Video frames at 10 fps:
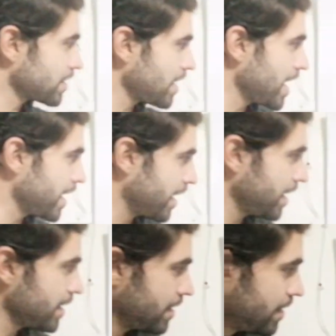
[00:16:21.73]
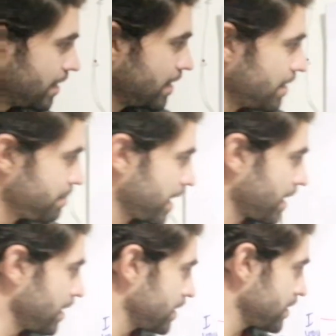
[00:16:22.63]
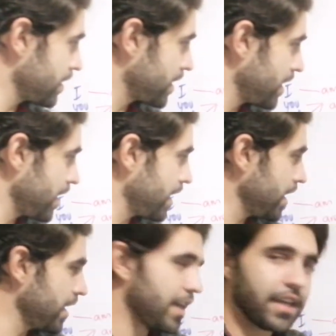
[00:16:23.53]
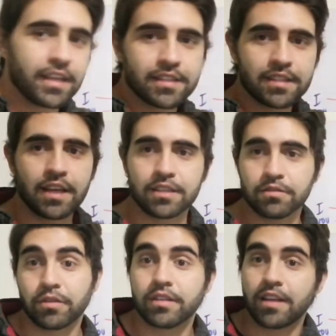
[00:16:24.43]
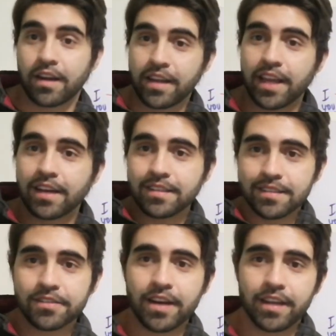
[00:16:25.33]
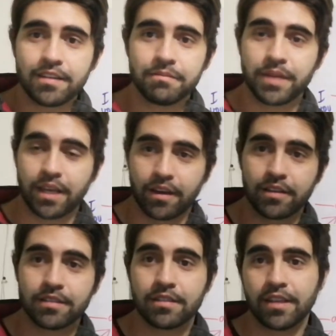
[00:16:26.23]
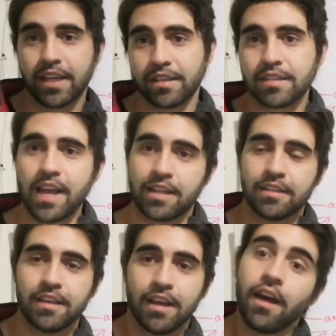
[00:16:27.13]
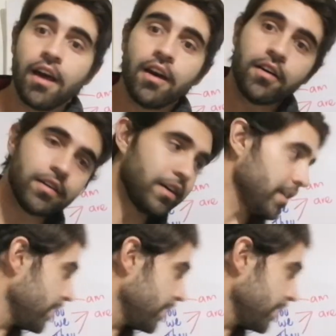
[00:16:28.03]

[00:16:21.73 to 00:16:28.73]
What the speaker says: crying because he is sad, or Daniel is crying because he is sad. Or